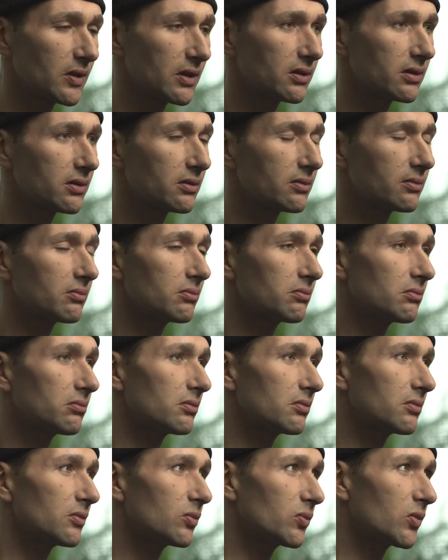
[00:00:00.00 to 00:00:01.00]
And
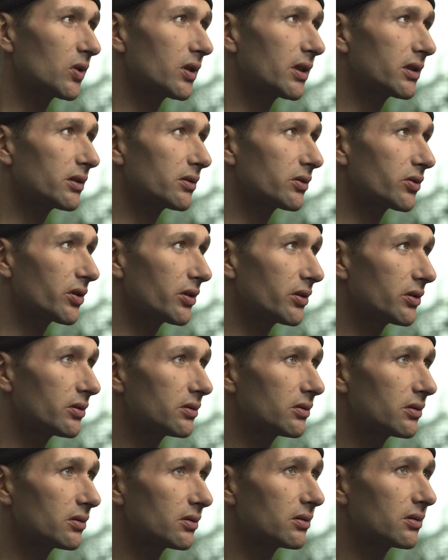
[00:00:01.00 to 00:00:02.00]
when I
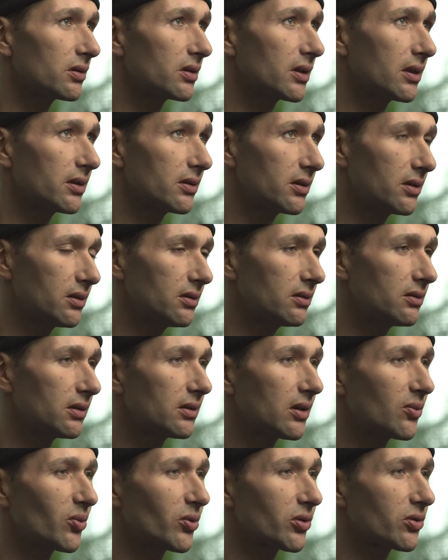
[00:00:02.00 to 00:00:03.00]
turned
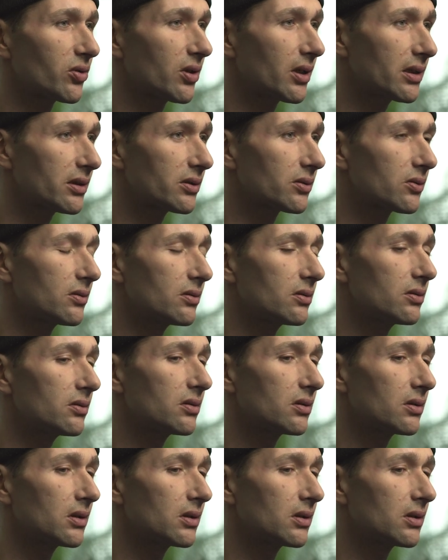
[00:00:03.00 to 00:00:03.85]
18, I went to high school.